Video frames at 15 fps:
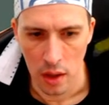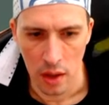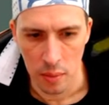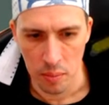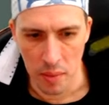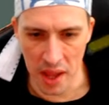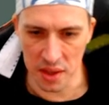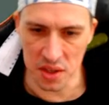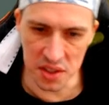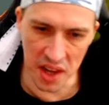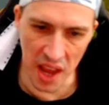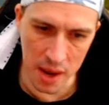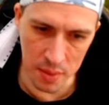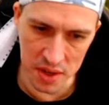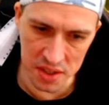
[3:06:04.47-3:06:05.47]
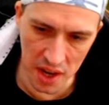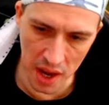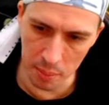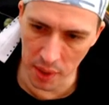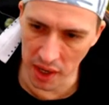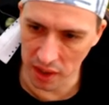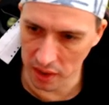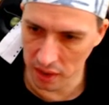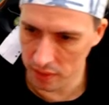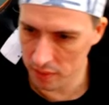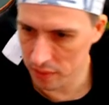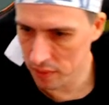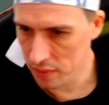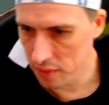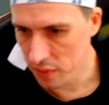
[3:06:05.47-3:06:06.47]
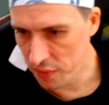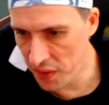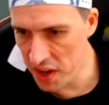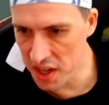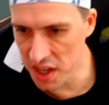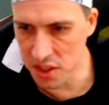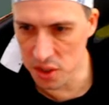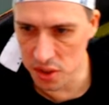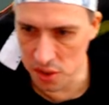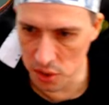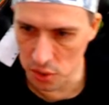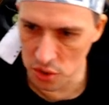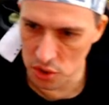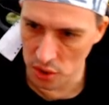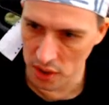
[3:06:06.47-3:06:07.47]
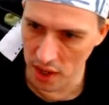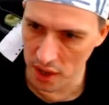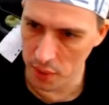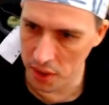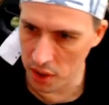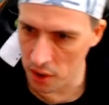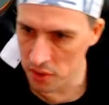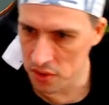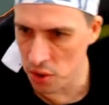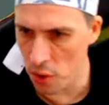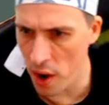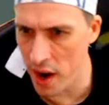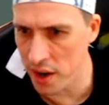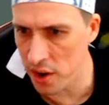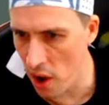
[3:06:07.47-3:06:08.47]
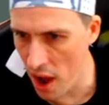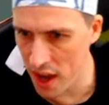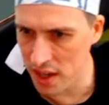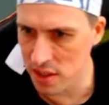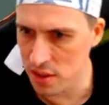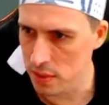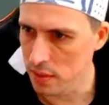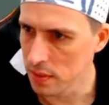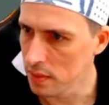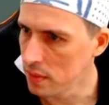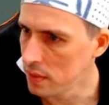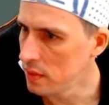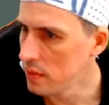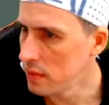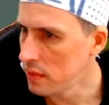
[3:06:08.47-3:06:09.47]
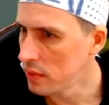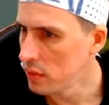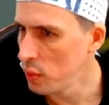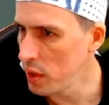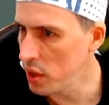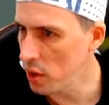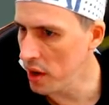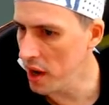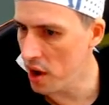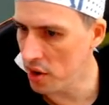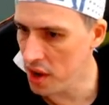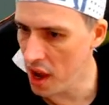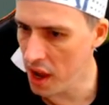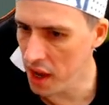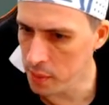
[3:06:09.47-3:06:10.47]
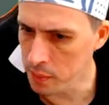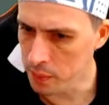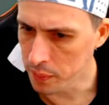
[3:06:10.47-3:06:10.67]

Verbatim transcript: Man, this game is epic. Phoenix is a good choice. There we go. It's alright, guys. We got our game.